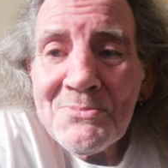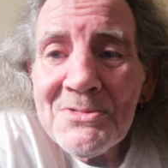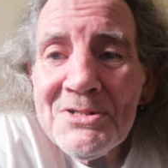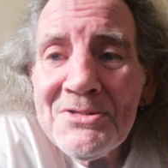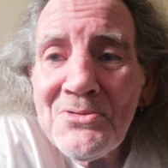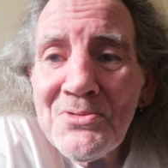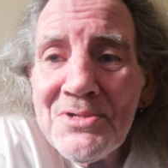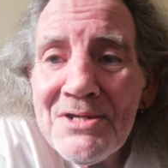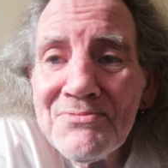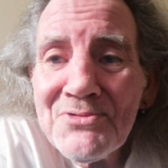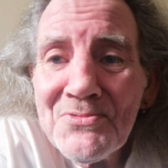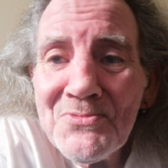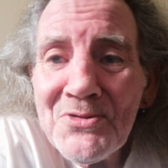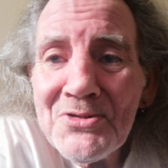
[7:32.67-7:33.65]
They'd all have
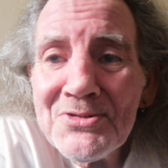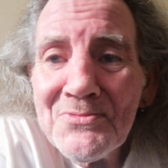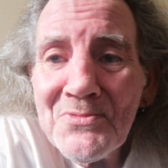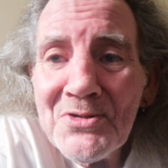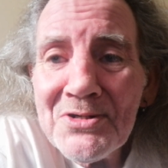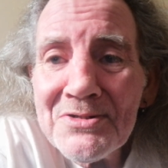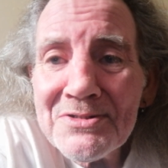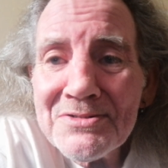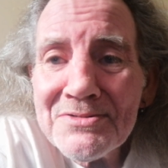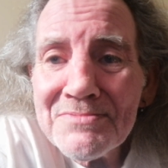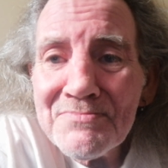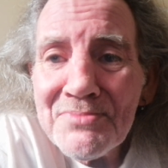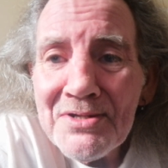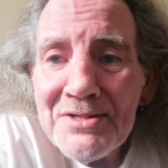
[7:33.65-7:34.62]
to ride to work.
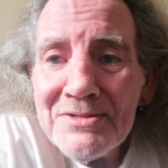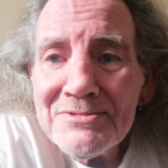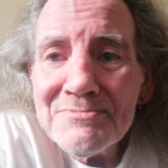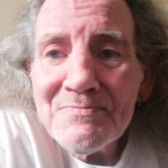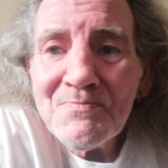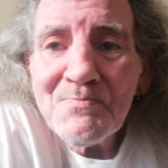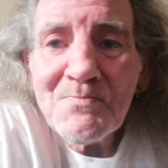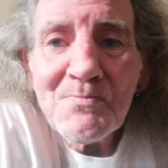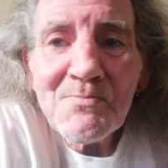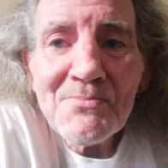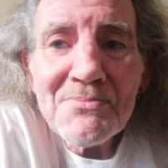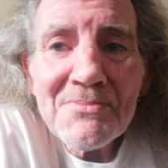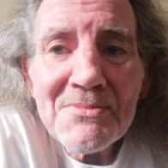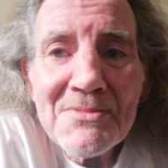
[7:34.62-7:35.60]
But
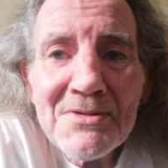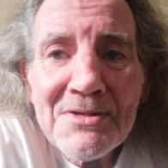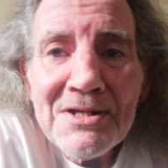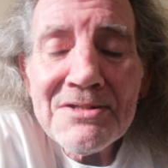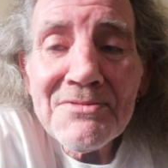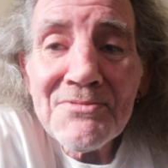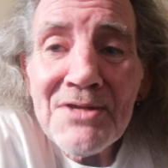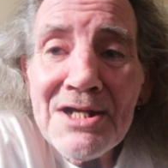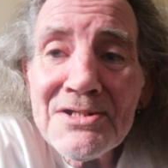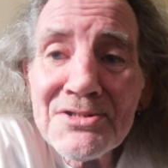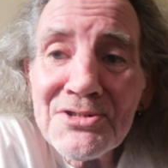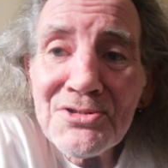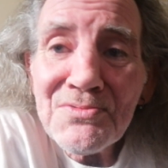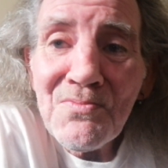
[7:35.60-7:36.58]

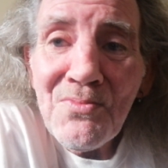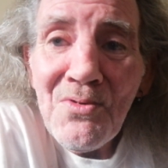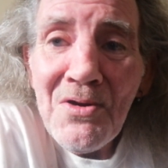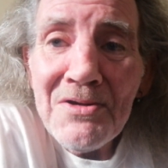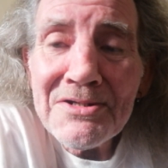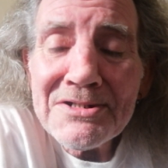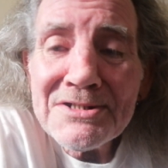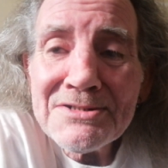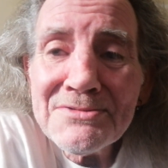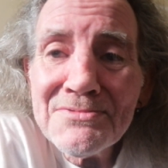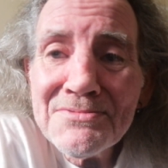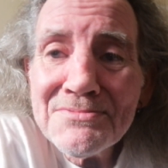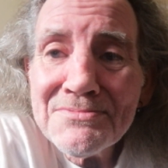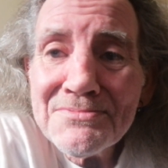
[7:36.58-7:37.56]
that's why
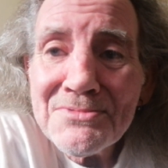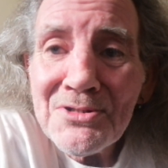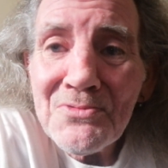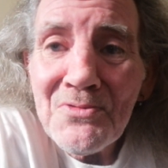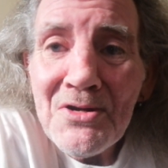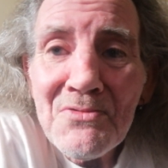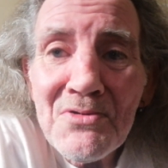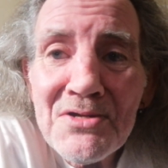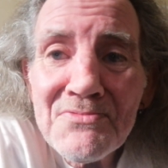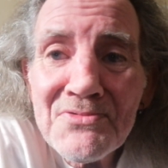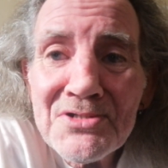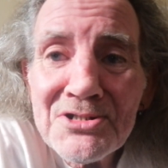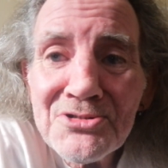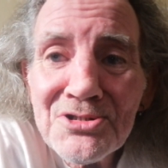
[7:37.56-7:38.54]
the railway
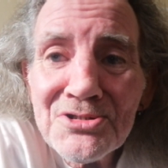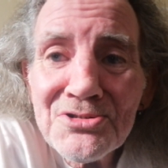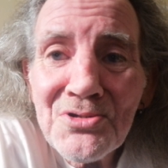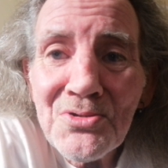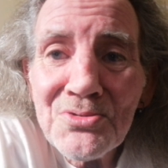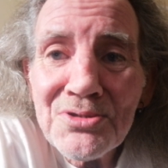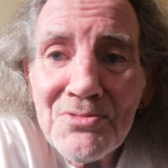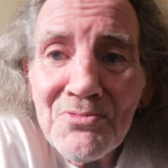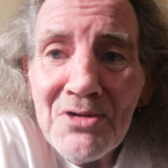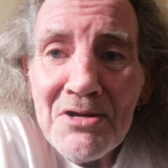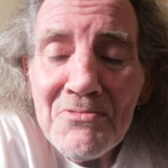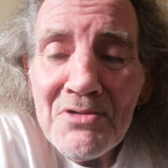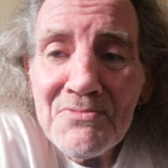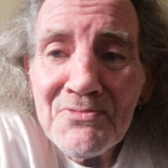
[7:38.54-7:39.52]
village is called the
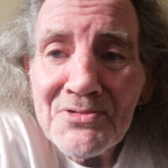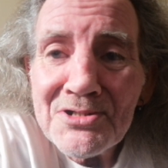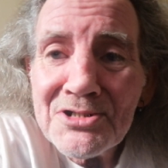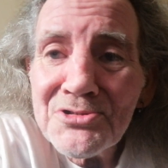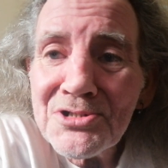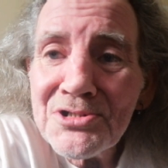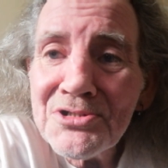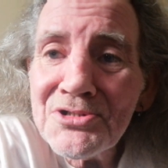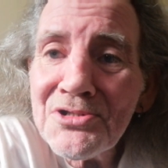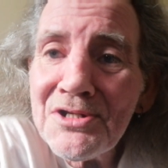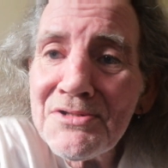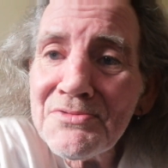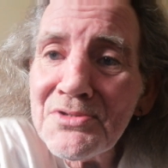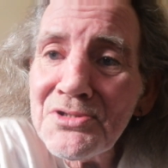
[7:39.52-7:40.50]
railway village, because
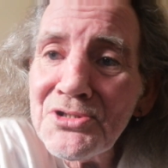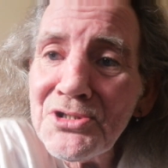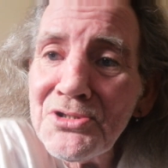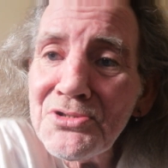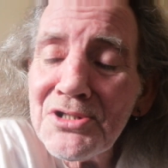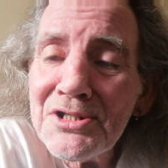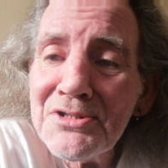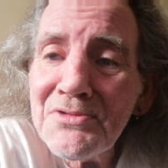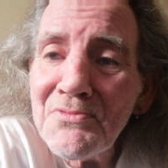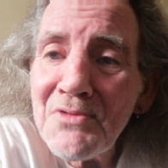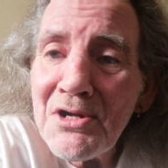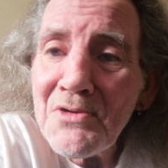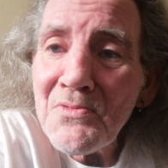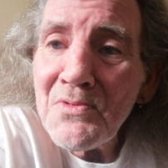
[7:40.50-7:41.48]
that was usually the
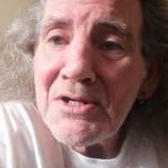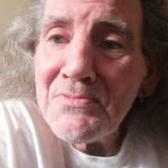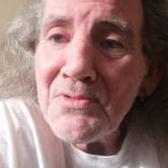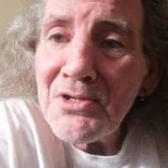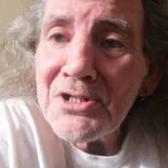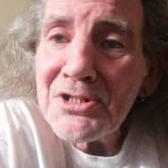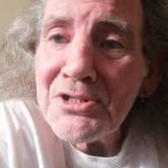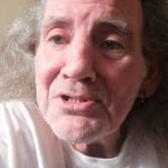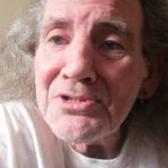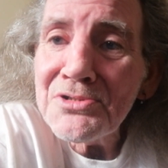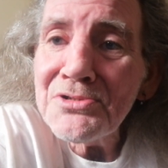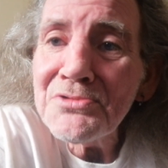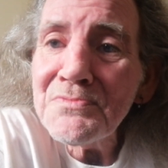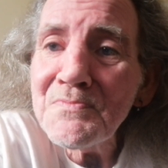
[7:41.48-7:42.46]
railway
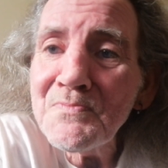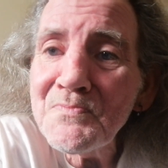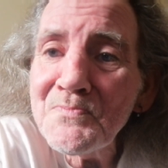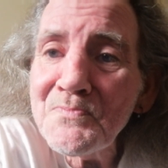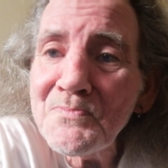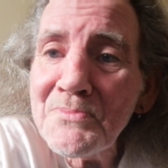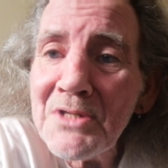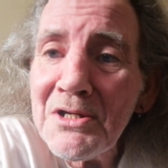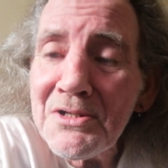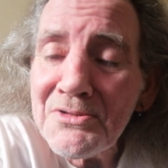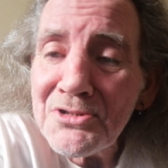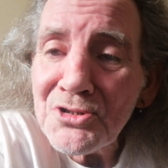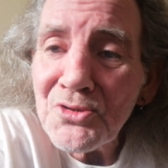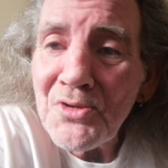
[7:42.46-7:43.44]
workers, uh,
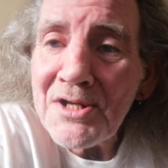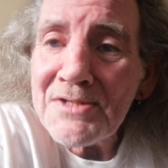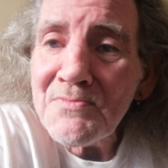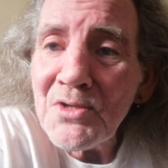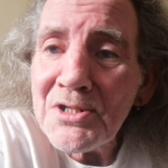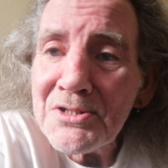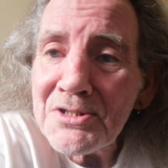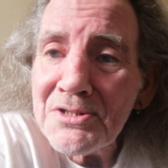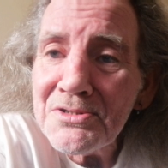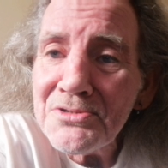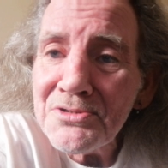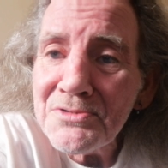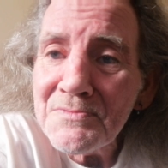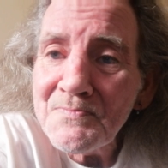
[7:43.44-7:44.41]
the train workers.
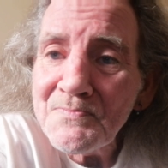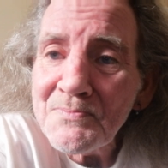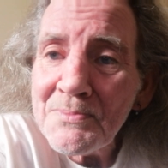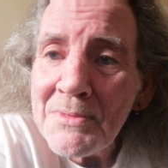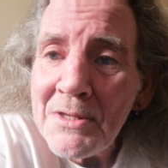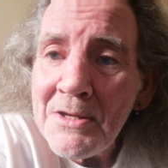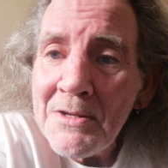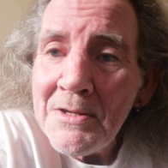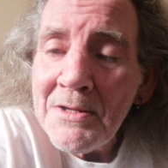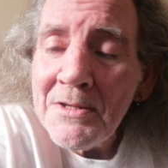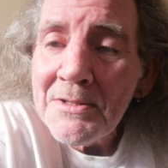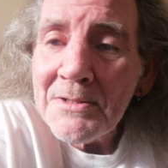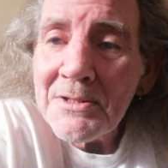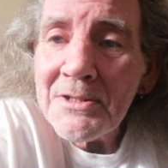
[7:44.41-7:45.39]

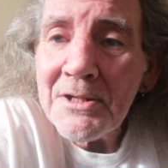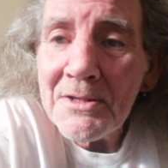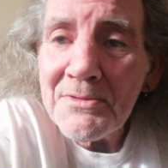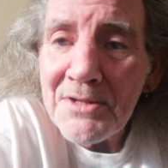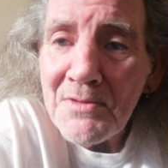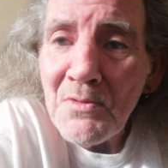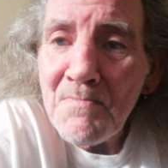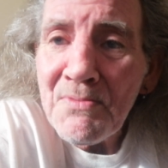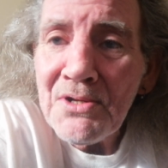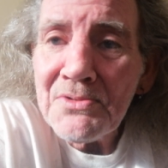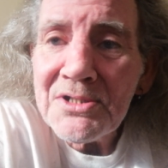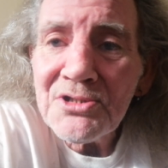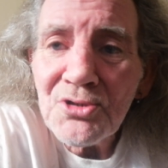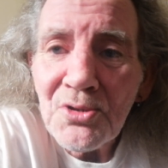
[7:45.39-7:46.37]
You know, they were
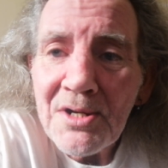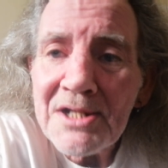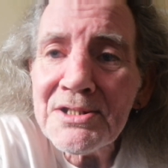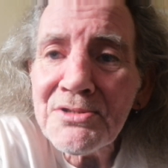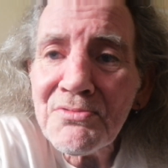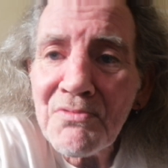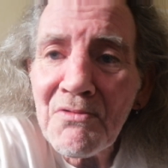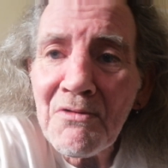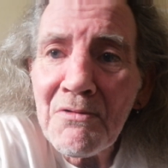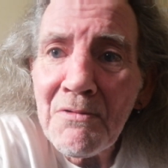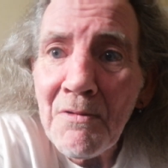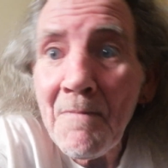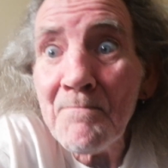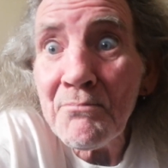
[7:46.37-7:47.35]
building trains for
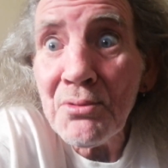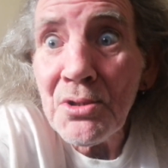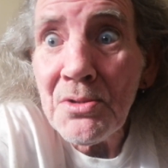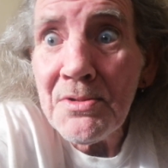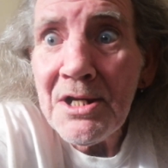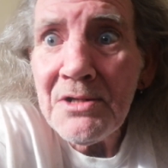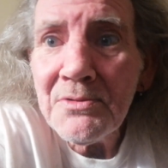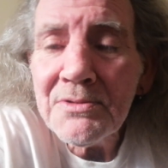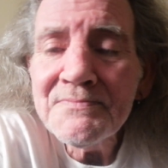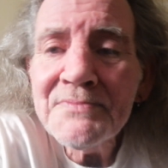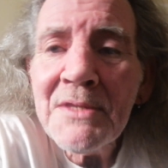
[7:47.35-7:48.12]
Brunel.